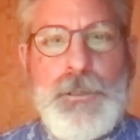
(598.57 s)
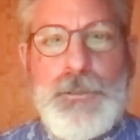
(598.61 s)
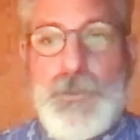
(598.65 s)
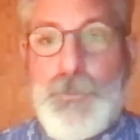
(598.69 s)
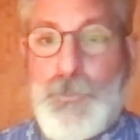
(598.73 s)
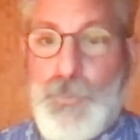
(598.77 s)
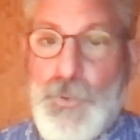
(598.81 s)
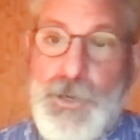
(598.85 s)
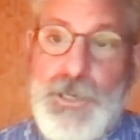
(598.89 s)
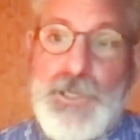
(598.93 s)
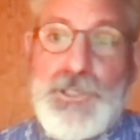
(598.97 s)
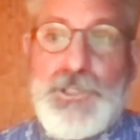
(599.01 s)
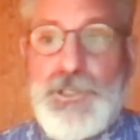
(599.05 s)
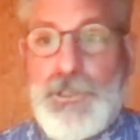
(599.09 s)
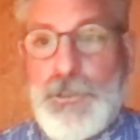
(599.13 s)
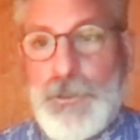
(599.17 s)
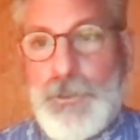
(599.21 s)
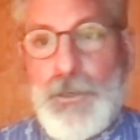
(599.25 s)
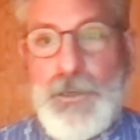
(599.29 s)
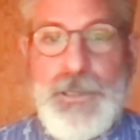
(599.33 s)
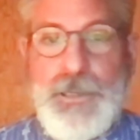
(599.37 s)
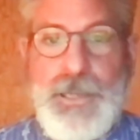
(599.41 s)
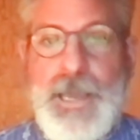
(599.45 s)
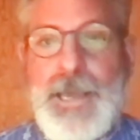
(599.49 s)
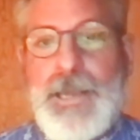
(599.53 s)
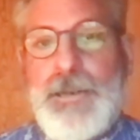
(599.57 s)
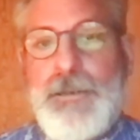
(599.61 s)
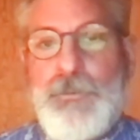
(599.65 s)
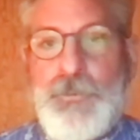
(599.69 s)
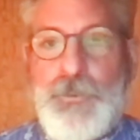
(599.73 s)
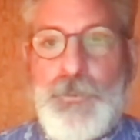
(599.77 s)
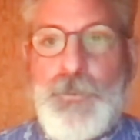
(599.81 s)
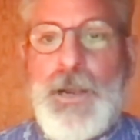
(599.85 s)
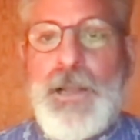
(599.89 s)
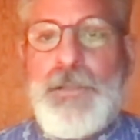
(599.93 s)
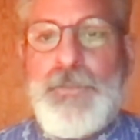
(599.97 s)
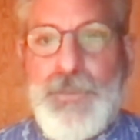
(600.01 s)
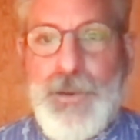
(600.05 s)
The British learned that
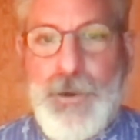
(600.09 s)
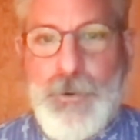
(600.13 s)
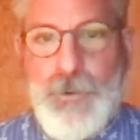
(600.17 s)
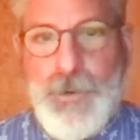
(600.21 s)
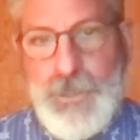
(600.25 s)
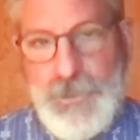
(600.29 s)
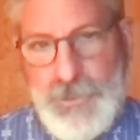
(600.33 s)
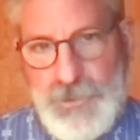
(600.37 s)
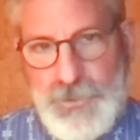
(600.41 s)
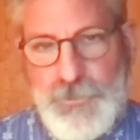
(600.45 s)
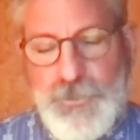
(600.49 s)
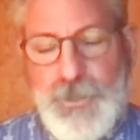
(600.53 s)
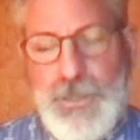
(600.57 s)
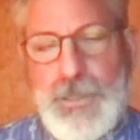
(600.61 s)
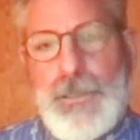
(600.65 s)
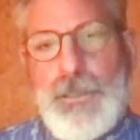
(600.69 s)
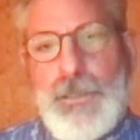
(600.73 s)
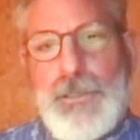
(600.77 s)
throughout their history.